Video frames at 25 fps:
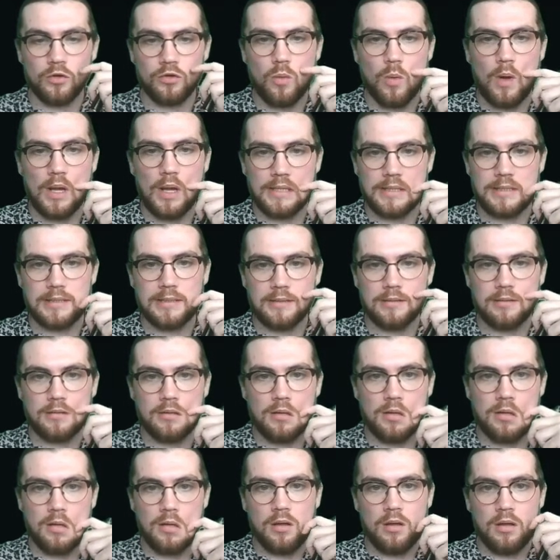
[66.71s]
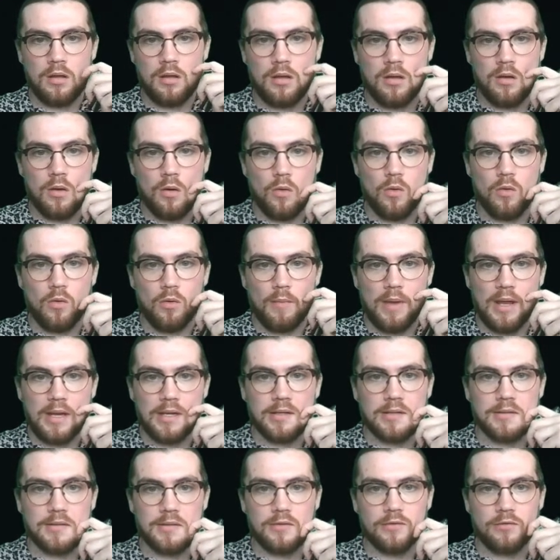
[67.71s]
twice, or
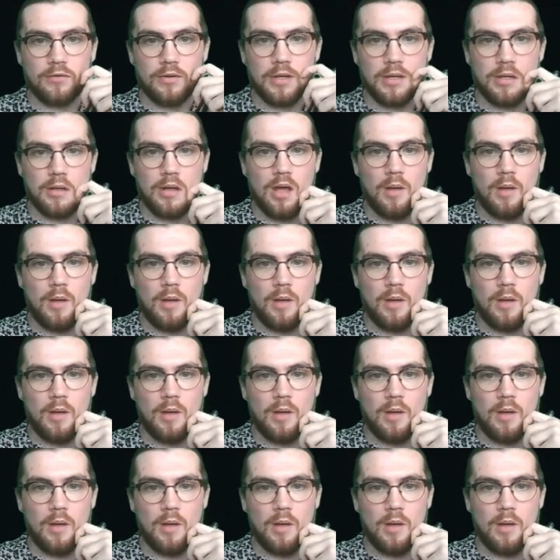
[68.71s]
-3.